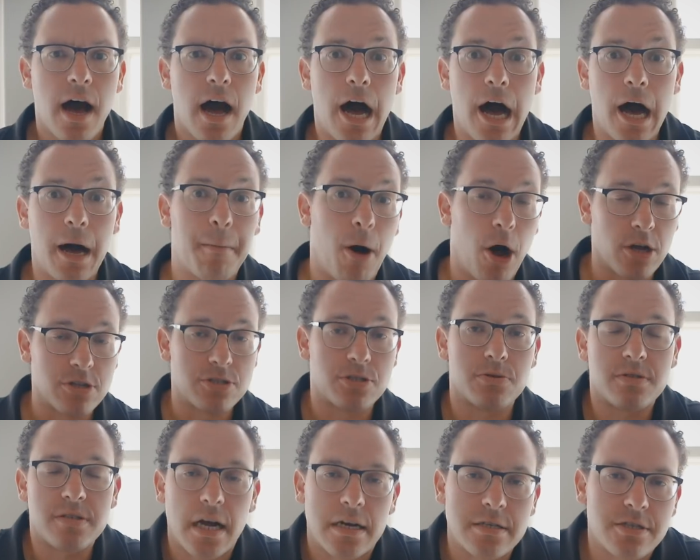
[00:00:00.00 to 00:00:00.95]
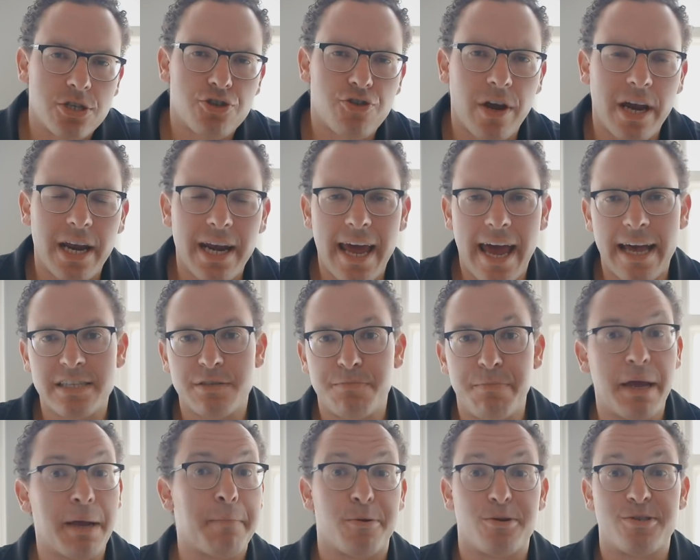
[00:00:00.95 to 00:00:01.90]
Um, also, Stocks to Trade has
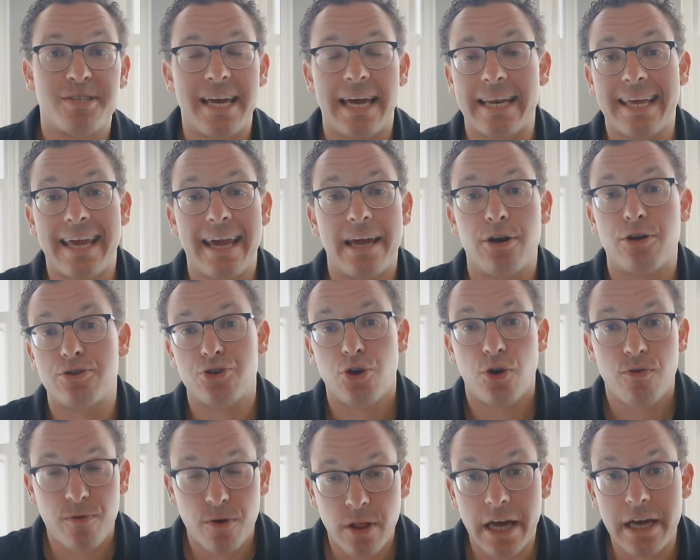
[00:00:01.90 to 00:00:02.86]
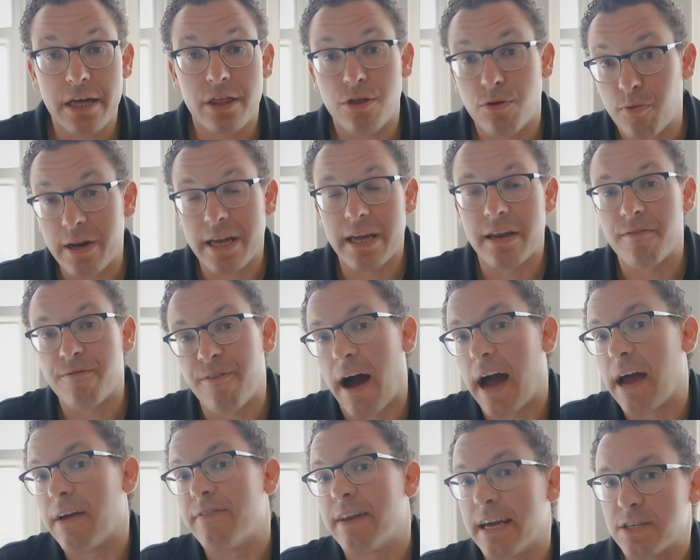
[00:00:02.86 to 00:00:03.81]
big percent gainers over like three and
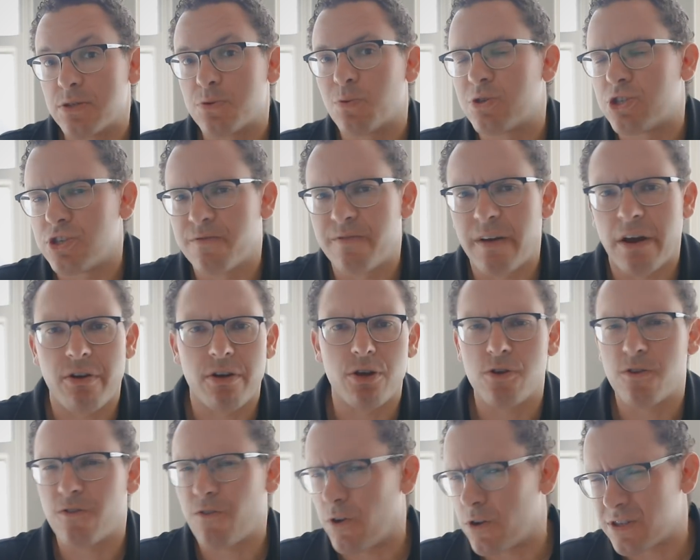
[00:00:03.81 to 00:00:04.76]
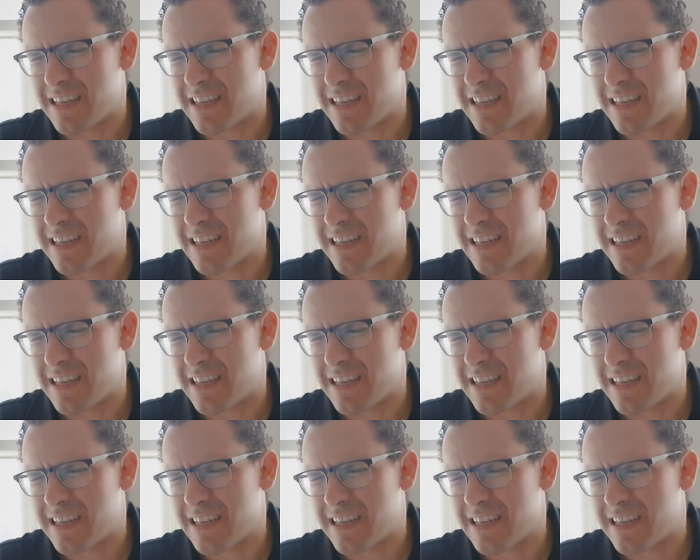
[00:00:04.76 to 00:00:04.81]
five days, which is very useful.